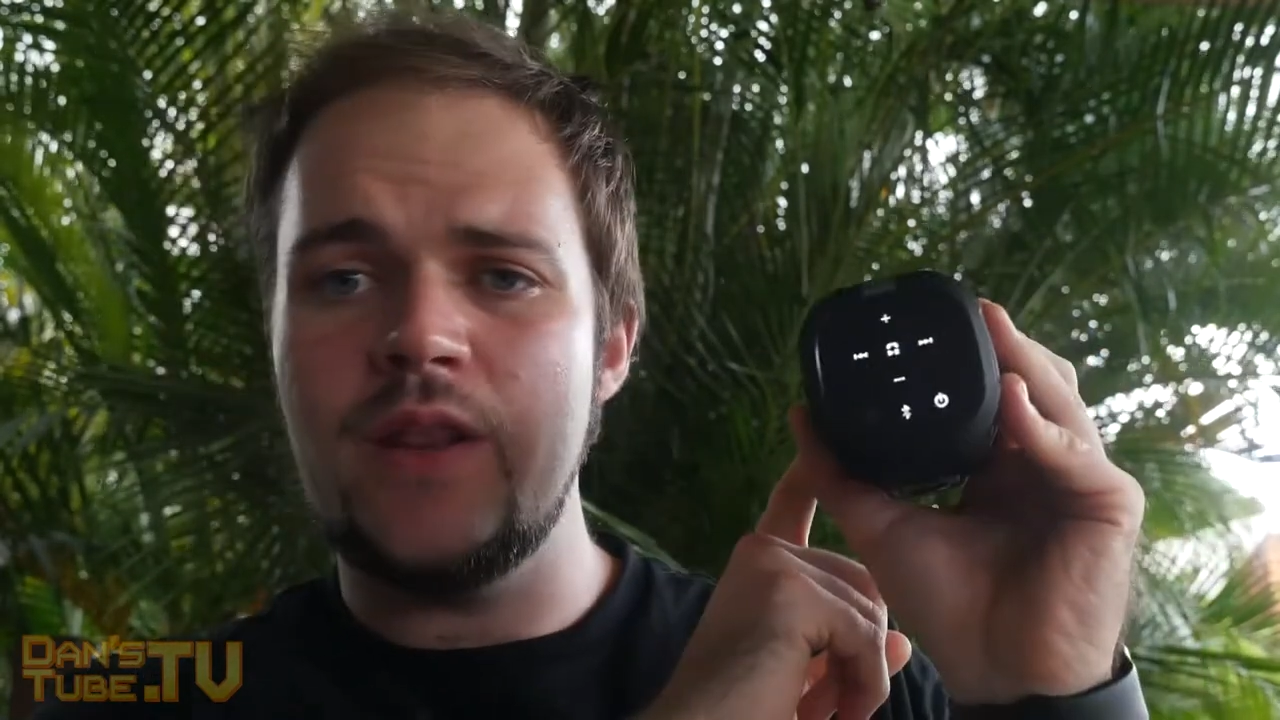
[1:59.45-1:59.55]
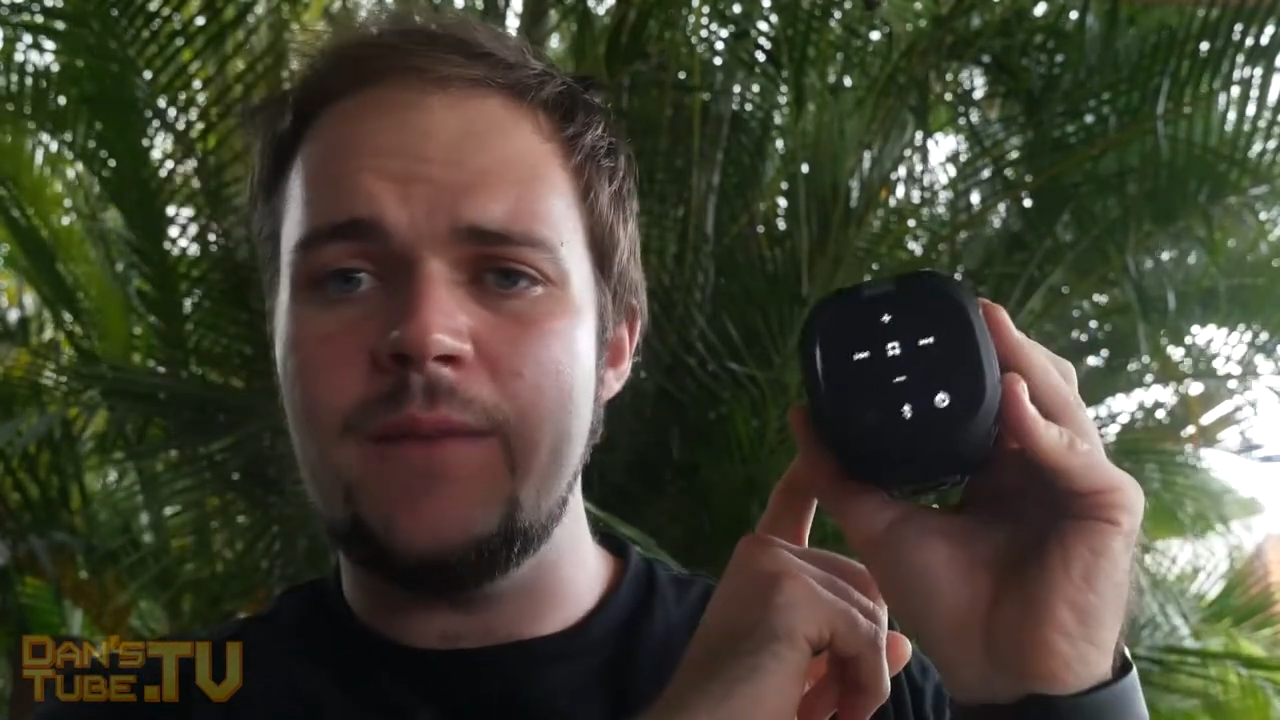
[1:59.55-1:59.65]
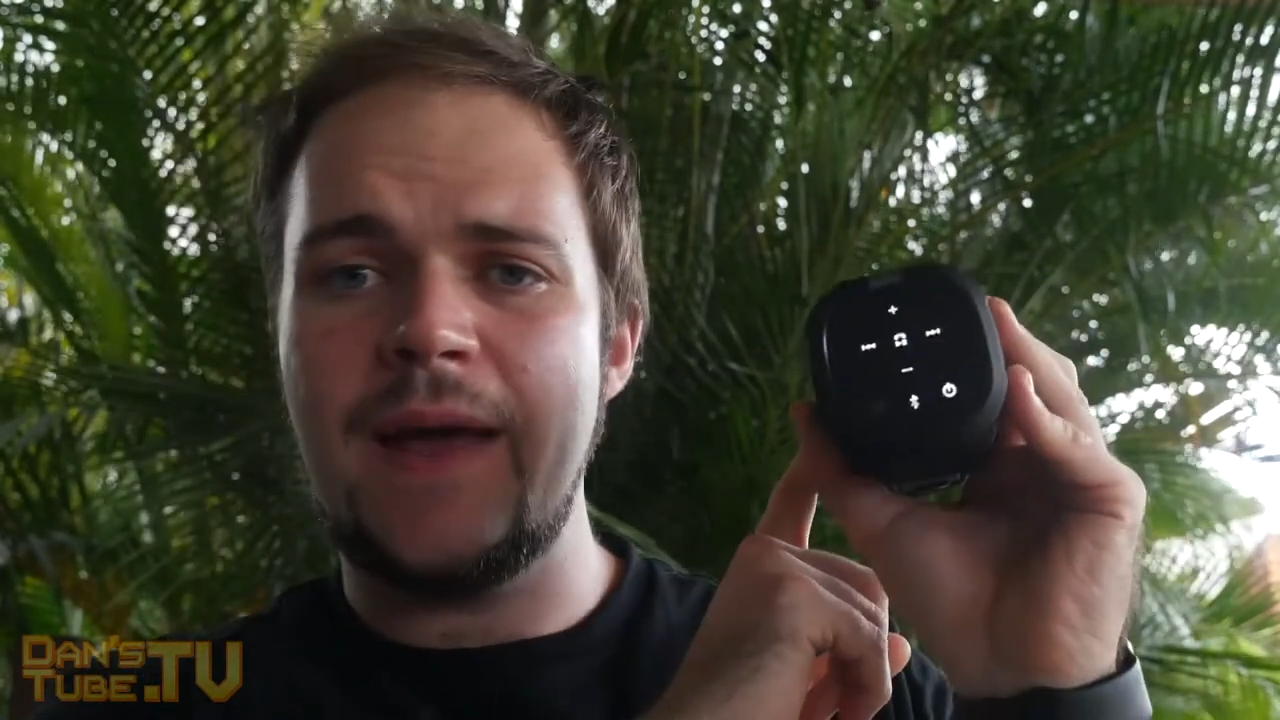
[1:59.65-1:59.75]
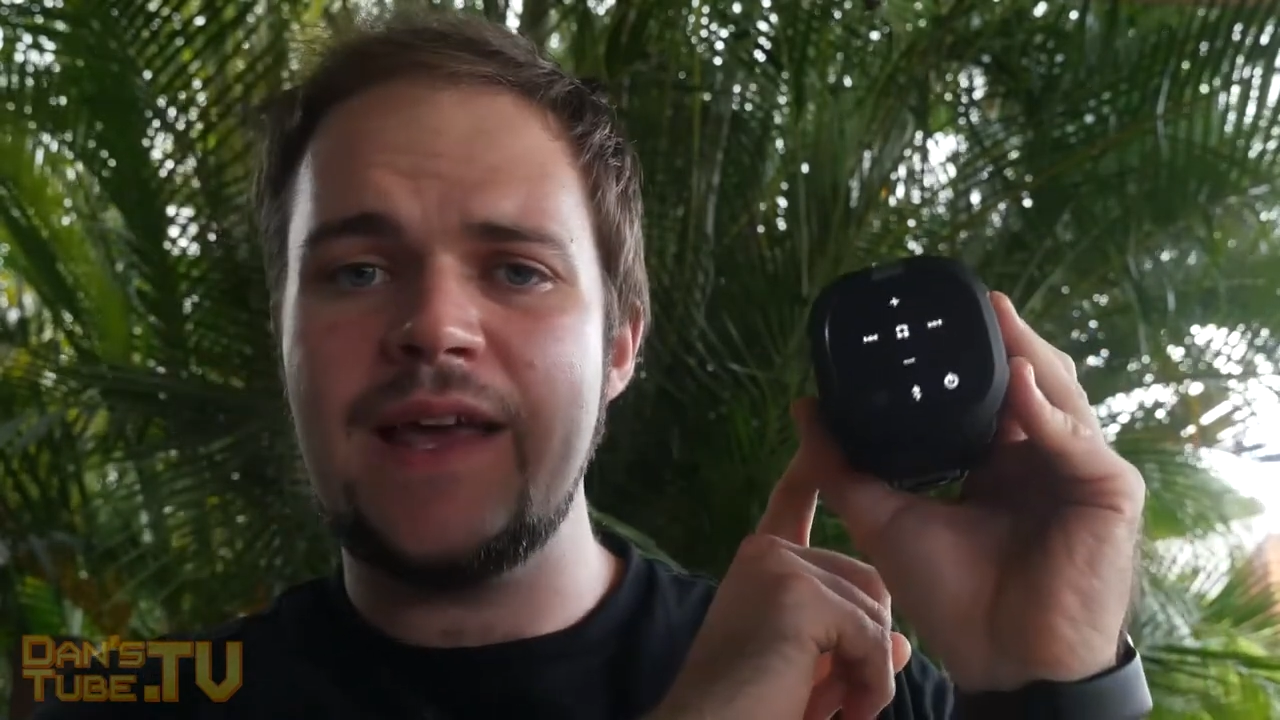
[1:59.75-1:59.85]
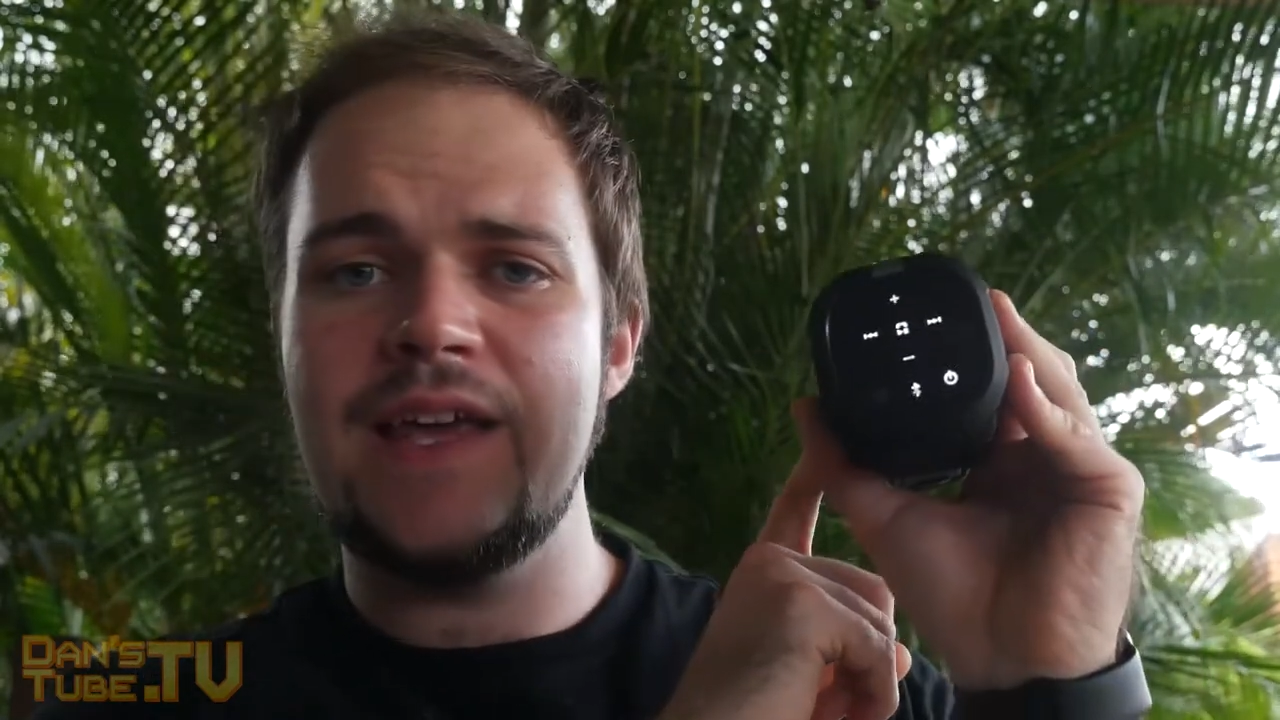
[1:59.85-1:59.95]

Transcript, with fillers: on the back